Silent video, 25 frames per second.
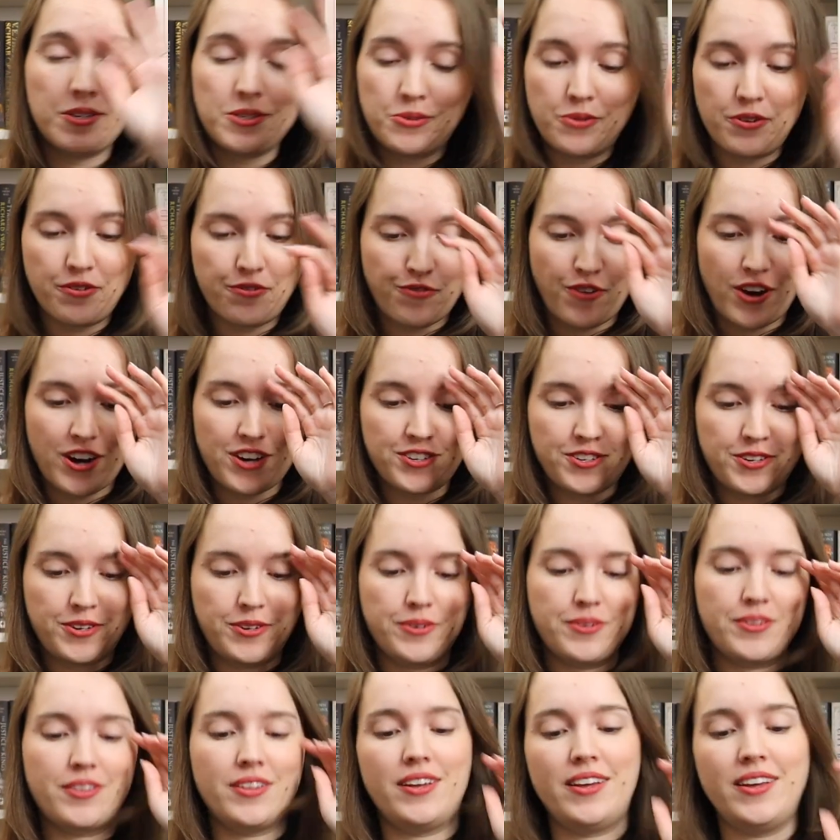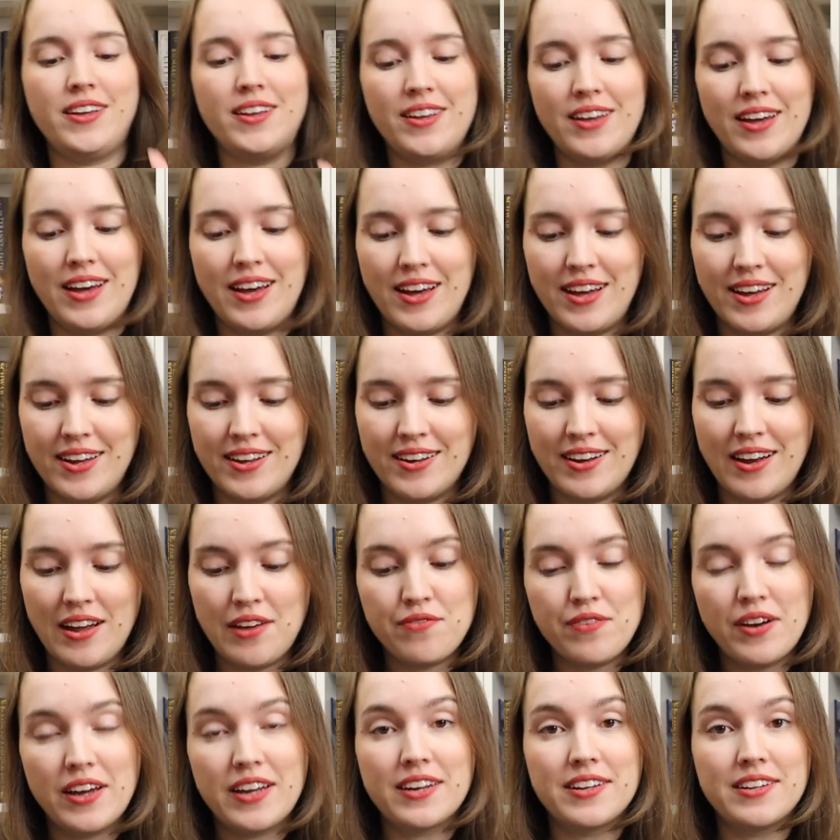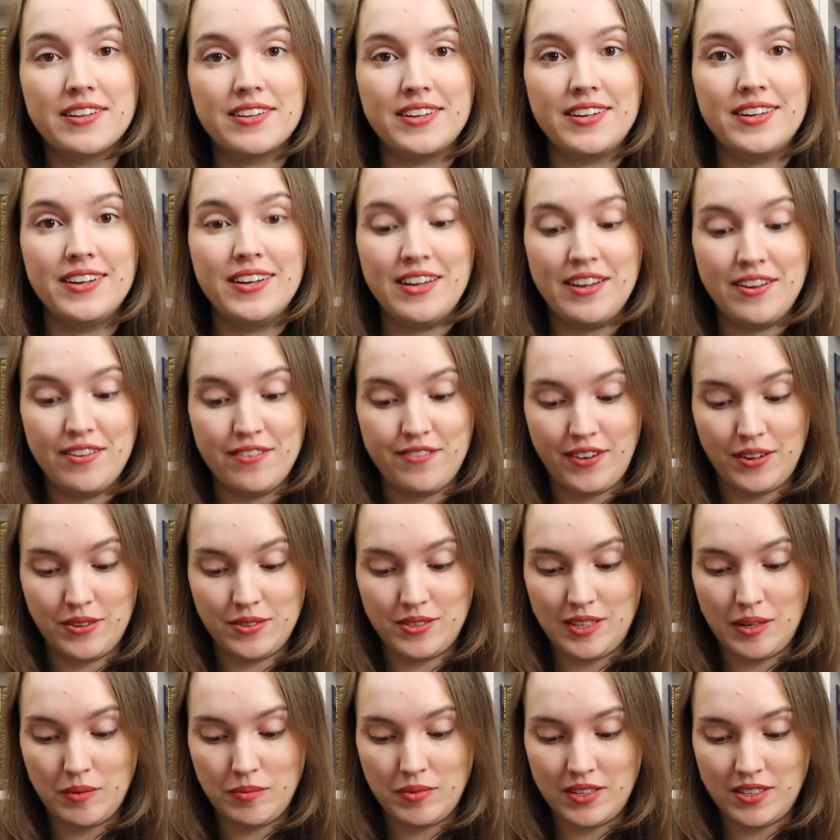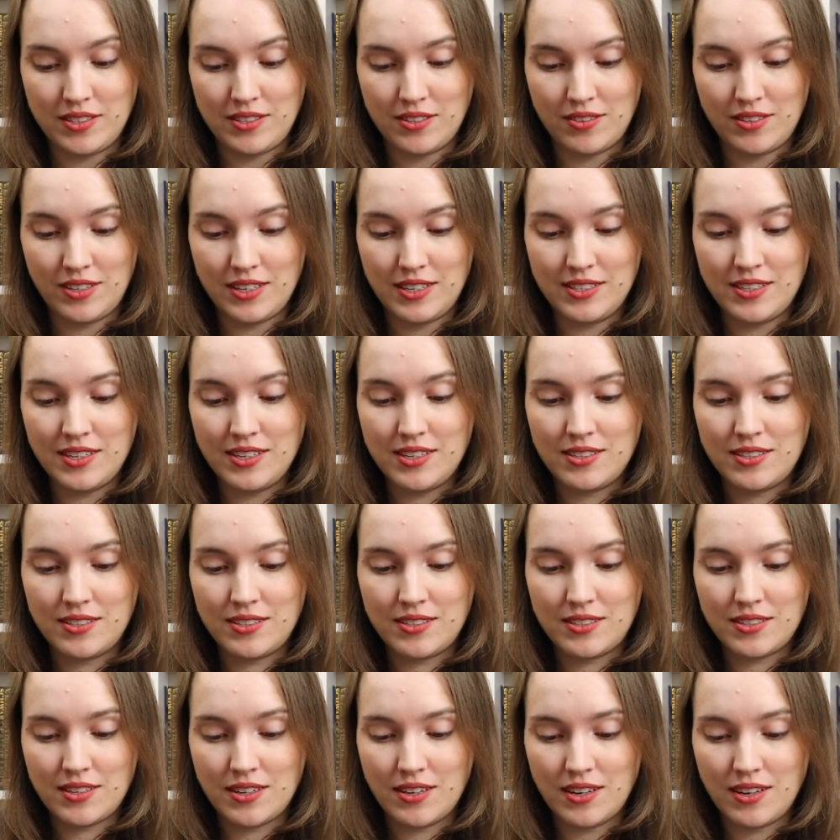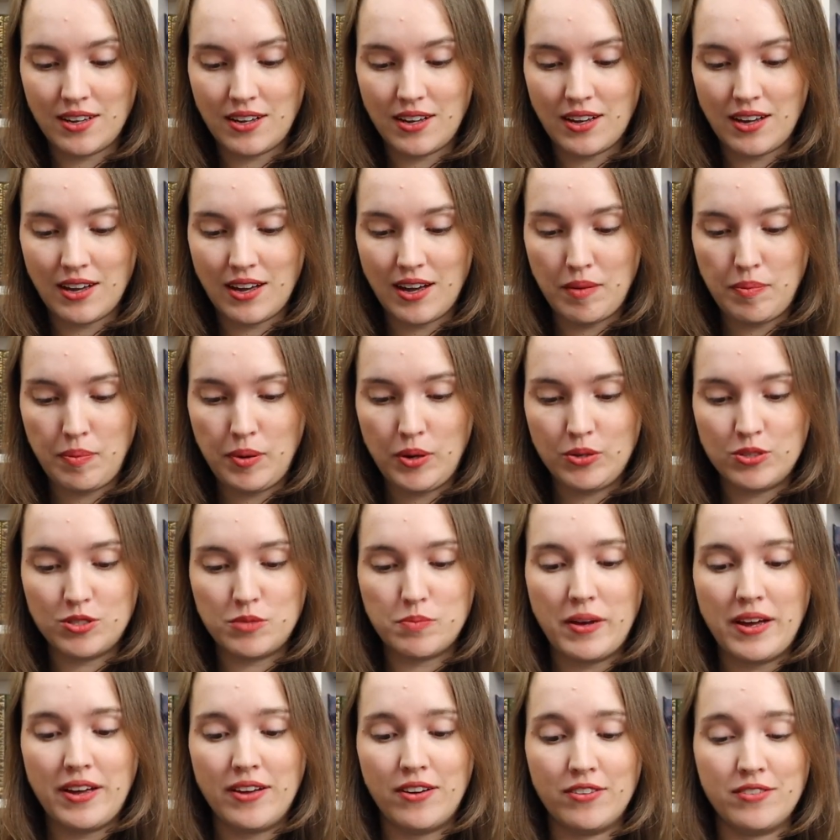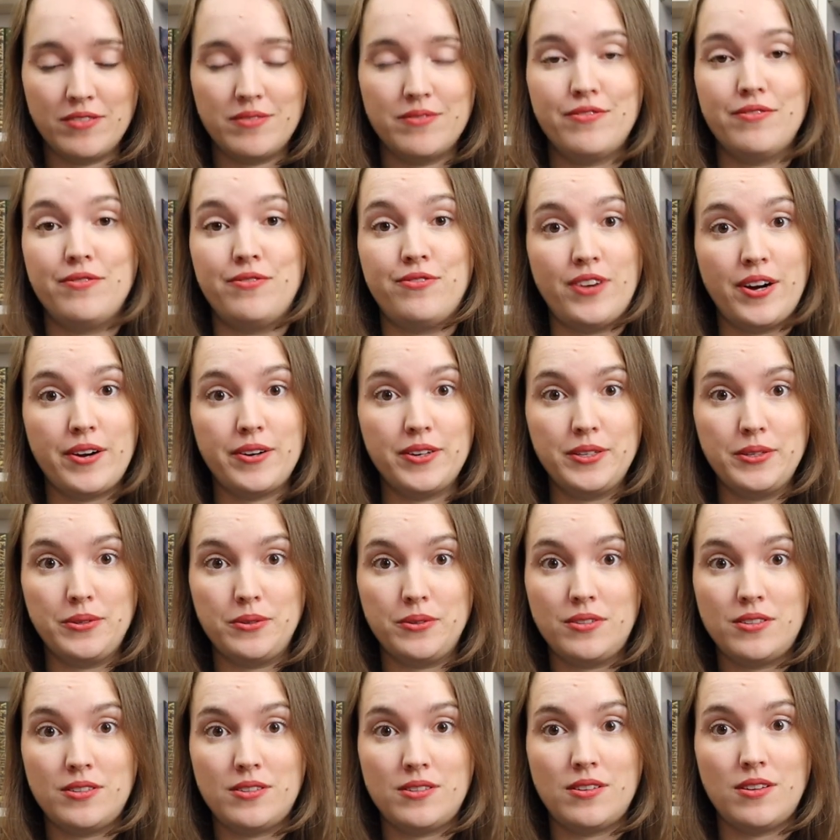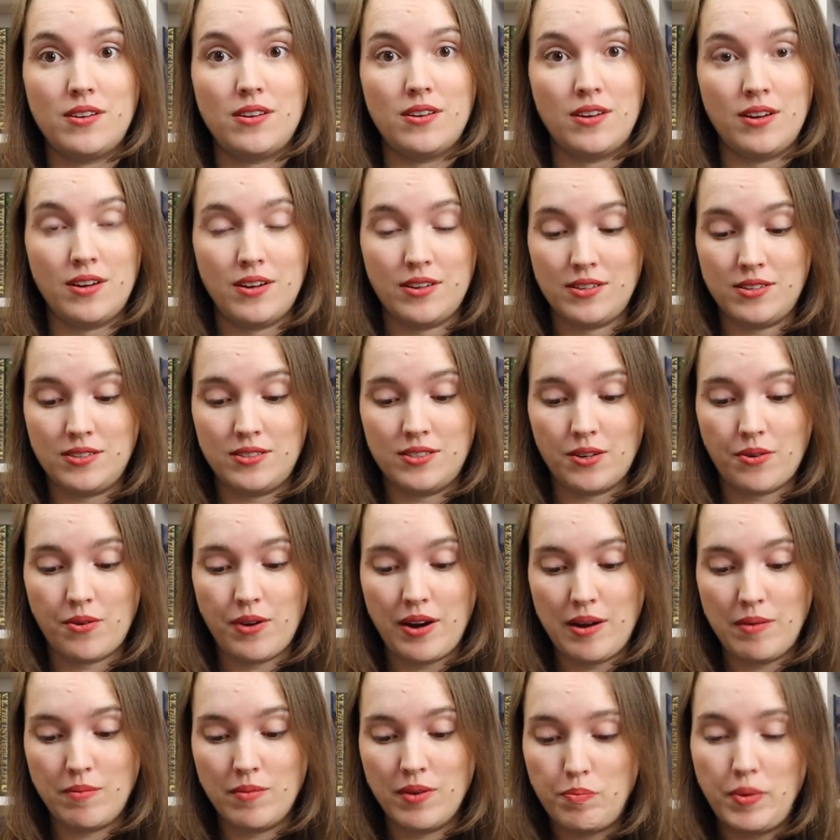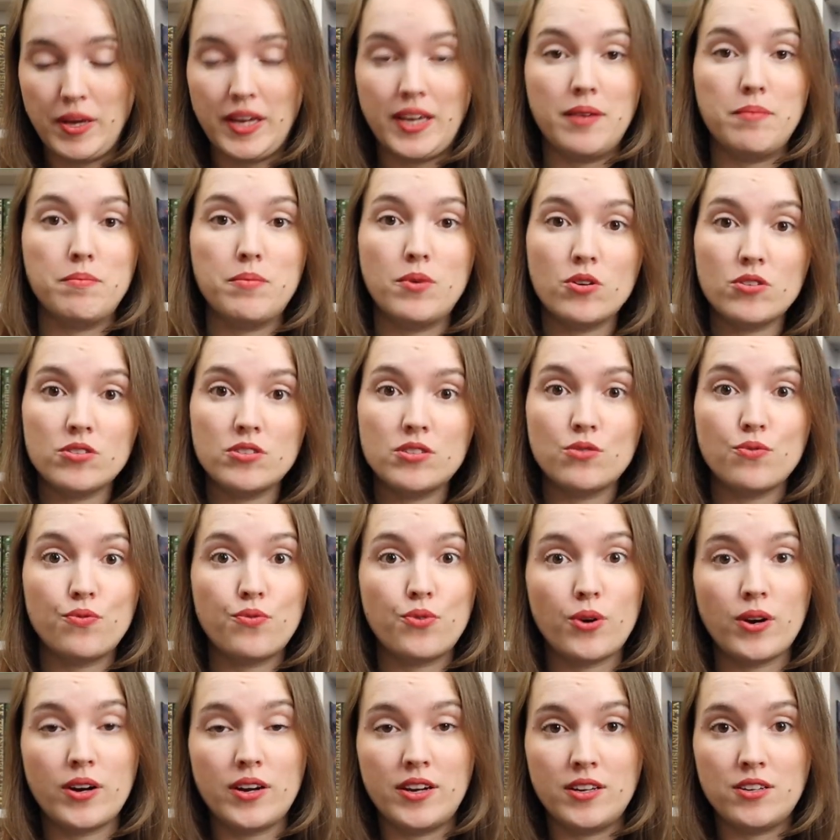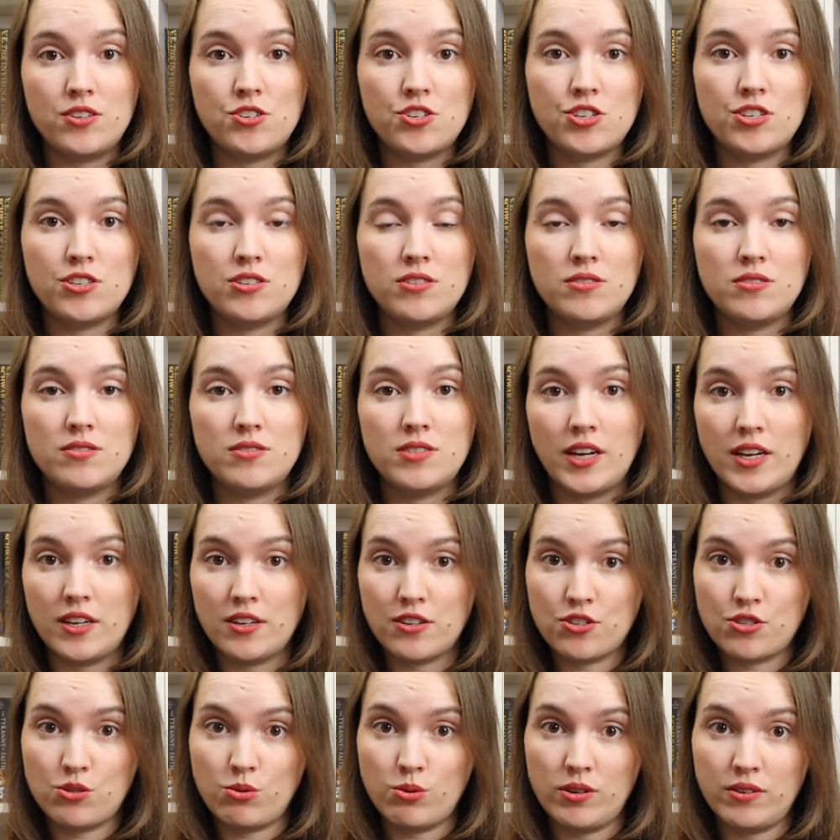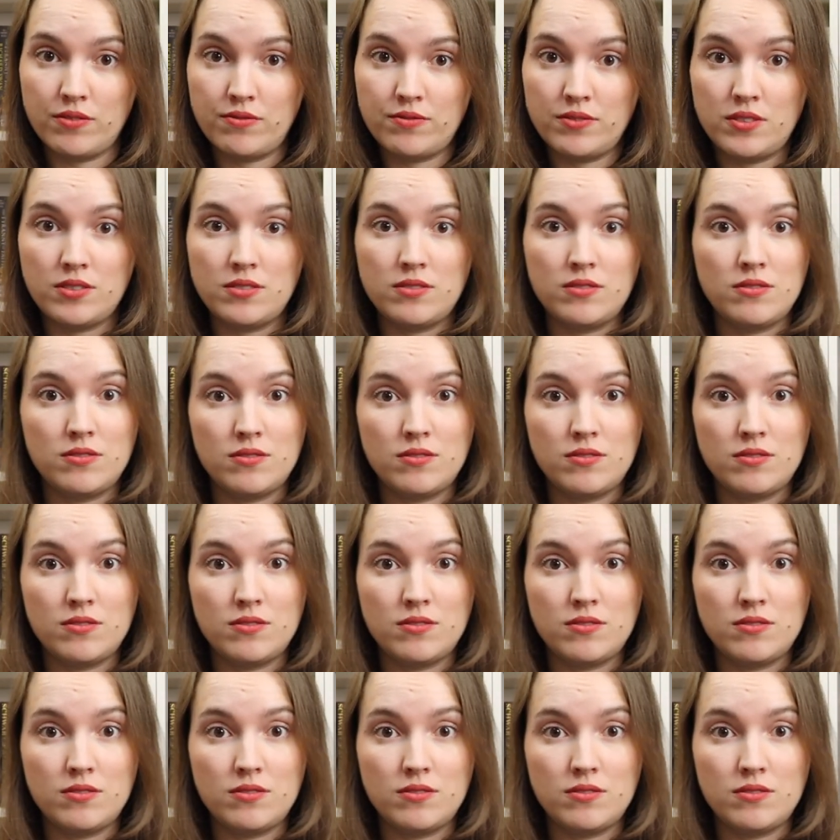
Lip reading: just refreshed the whole thing and I finally found something. So this is a post by on Fairy Loot's Instagram, picking books for each Taylor Swift